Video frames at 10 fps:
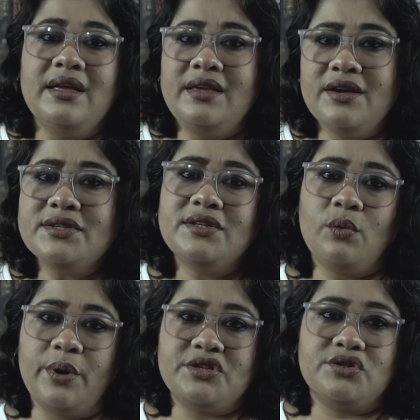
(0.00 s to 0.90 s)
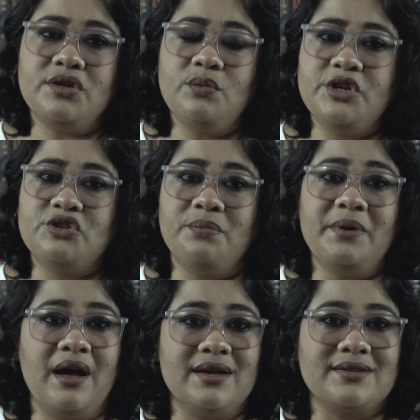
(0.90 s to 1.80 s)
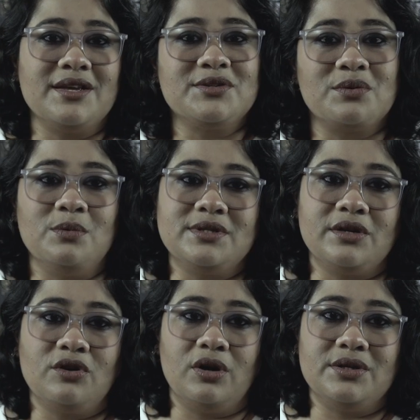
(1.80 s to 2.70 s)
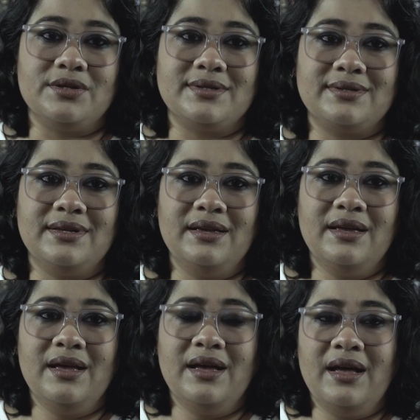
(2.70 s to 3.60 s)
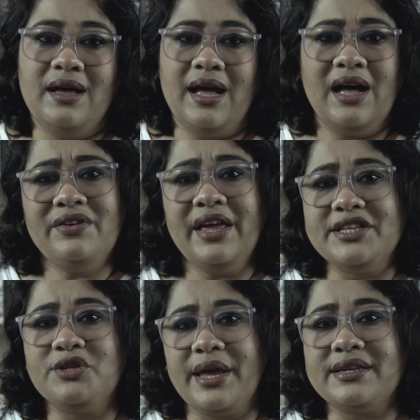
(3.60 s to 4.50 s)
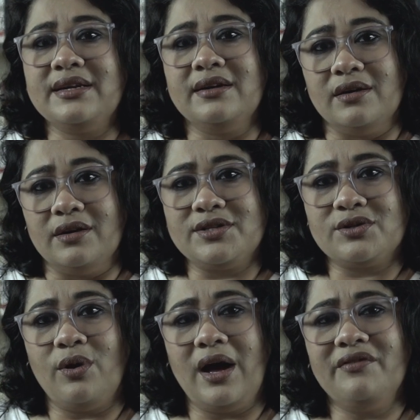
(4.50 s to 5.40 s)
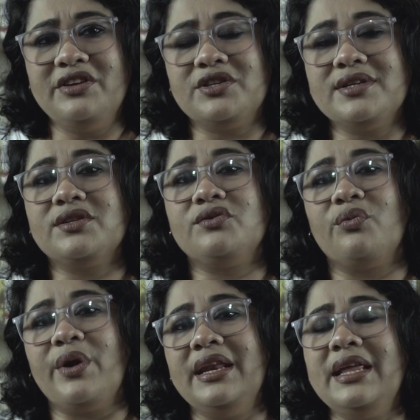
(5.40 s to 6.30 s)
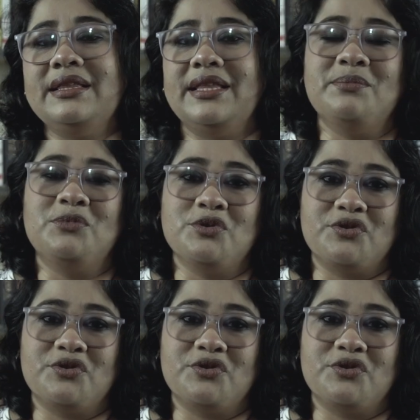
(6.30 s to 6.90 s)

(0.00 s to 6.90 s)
Here's the question we should be asking schools and colleges: are we educating girls or are we just training them to